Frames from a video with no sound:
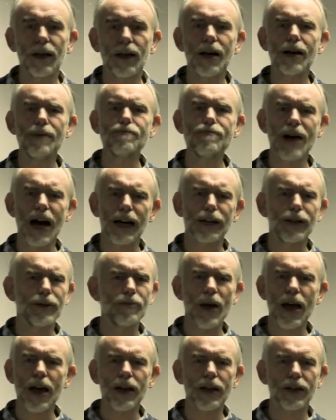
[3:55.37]
are
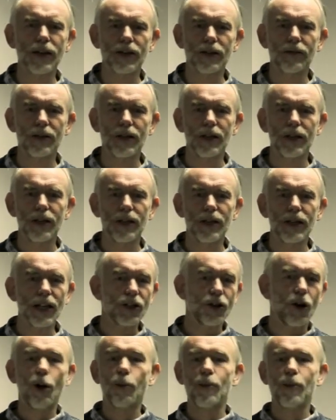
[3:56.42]
man-made.
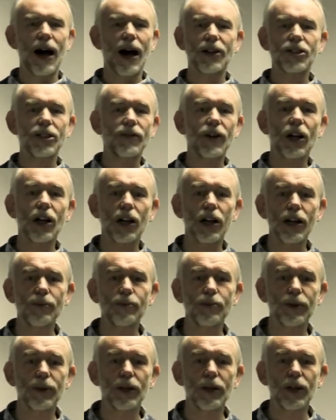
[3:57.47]
It's all part of a
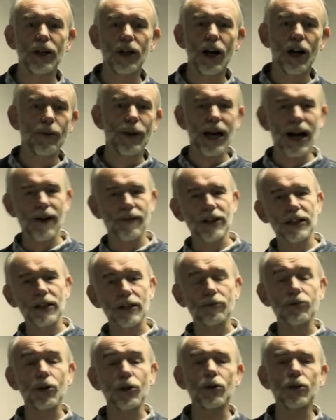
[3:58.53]
club. And we have little
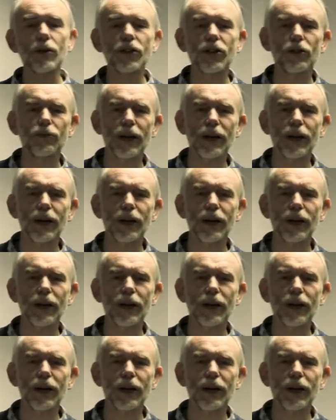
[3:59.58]
rules and